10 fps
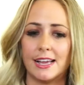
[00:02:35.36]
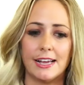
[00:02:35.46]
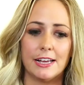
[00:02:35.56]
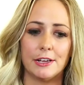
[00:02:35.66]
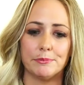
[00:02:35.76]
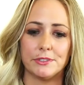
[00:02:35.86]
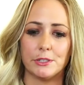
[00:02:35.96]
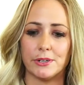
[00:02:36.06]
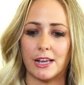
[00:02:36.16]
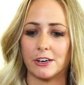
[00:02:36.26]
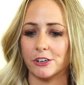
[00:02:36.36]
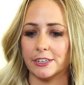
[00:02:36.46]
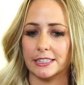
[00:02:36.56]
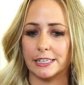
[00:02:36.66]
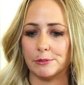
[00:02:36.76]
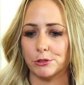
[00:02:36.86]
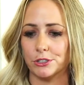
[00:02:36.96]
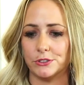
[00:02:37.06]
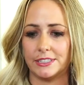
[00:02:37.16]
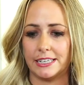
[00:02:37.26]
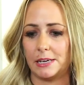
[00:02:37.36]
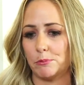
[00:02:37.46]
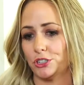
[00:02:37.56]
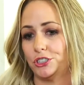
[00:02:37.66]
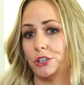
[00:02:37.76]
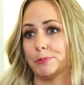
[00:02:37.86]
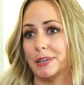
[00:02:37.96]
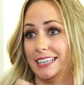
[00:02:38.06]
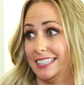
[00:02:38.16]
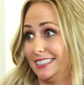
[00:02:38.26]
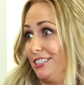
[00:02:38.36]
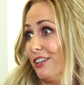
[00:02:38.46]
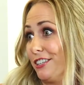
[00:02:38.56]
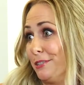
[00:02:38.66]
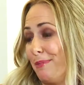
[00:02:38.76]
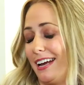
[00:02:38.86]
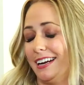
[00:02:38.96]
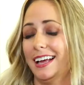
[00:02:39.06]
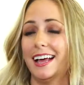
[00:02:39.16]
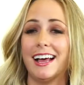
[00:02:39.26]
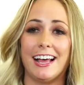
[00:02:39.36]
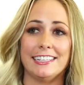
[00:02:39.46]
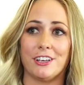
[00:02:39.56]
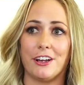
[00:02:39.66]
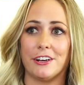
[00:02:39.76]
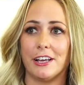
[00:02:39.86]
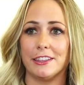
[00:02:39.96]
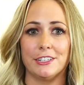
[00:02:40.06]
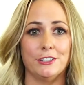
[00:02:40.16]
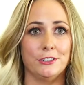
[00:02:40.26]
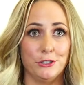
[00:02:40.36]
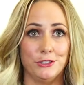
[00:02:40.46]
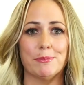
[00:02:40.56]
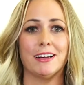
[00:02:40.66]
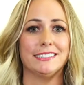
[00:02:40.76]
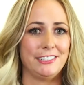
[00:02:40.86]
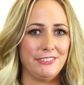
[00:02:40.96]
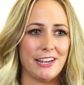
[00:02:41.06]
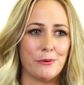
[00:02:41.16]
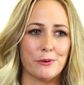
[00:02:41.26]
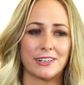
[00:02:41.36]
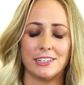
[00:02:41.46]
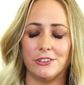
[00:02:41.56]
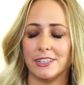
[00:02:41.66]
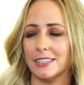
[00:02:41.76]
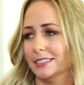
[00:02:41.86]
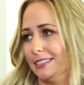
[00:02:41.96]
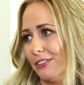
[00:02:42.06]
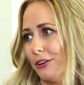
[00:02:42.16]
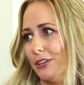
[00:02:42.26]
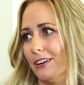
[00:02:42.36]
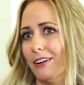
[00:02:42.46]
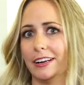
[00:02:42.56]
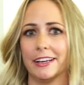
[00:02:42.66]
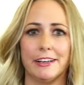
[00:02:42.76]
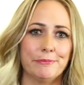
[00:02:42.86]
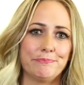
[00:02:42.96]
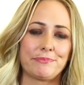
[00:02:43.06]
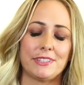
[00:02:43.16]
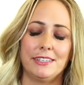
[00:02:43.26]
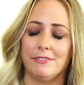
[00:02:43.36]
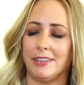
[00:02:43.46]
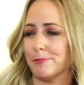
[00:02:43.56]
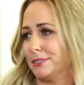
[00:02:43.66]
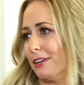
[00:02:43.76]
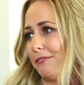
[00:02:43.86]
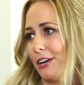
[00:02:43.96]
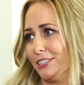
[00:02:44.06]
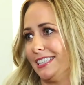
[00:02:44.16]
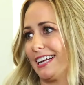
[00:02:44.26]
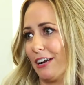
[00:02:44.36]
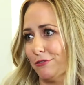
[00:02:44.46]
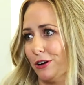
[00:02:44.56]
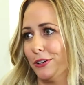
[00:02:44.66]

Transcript: So we're not currently producing any more shows, but it is still on demand. It's on the new Demont TV network, and you can download it on Amazon Fire Stick and Roku.